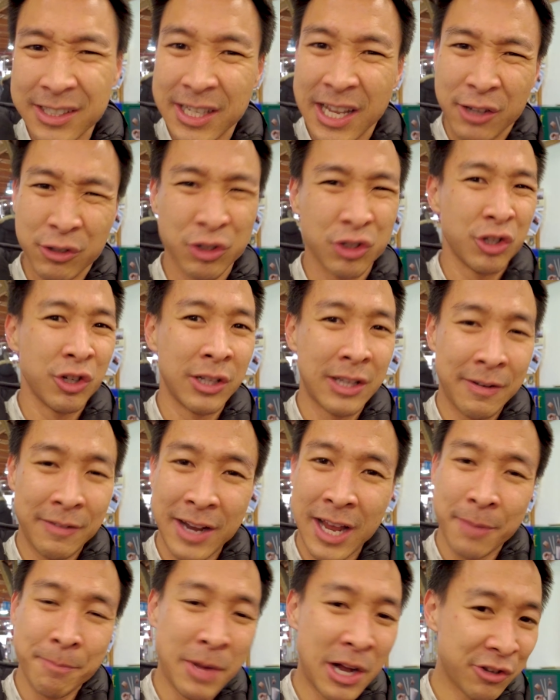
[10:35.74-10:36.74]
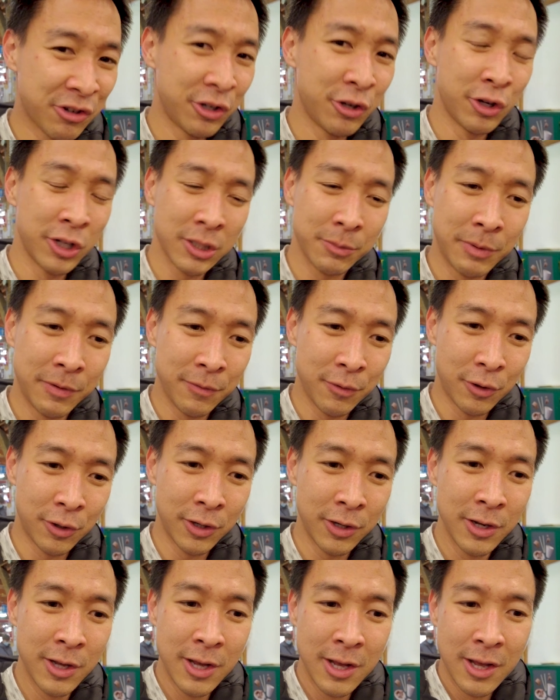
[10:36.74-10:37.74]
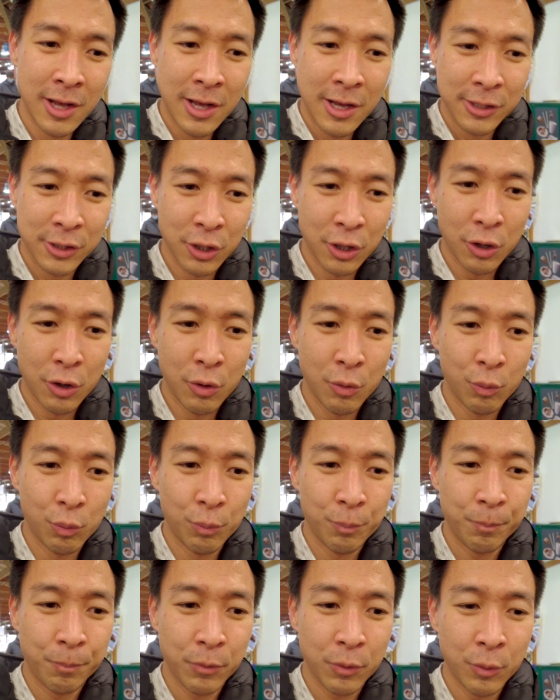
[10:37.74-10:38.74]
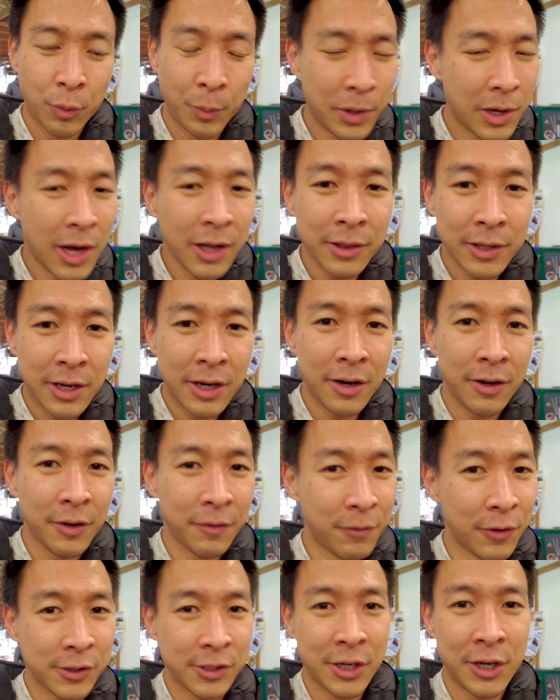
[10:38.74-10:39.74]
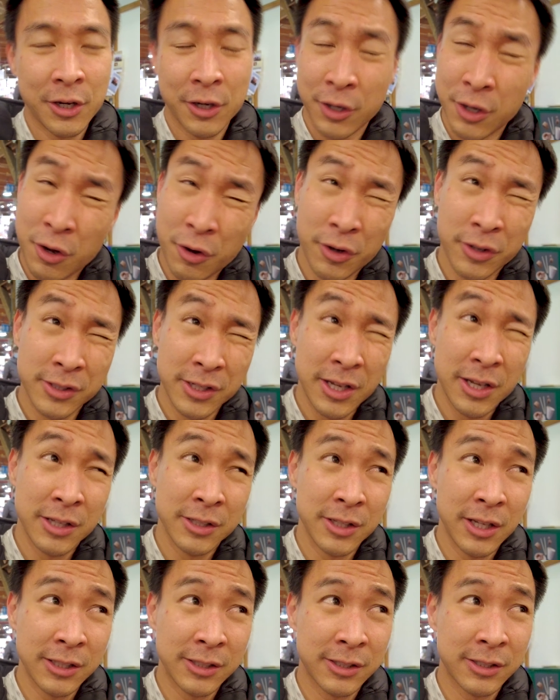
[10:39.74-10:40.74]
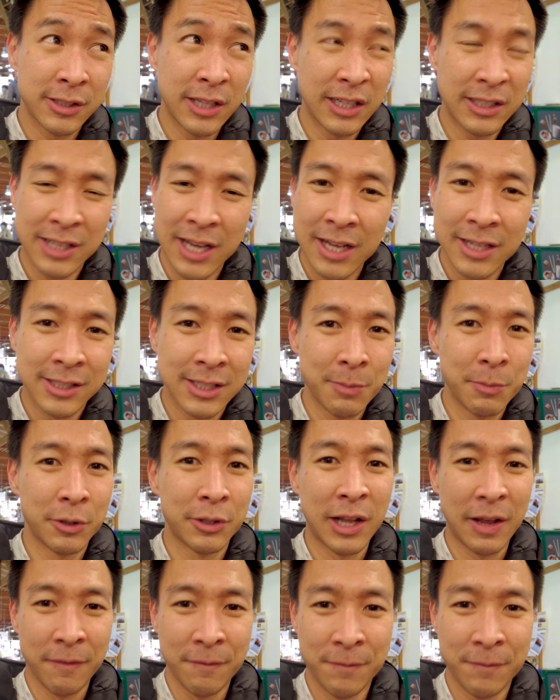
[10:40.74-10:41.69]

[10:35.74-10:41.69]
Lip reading: sounds good. Never had matcha donuts before. So when we got there, the first thing you can notice is it's kind of similar to like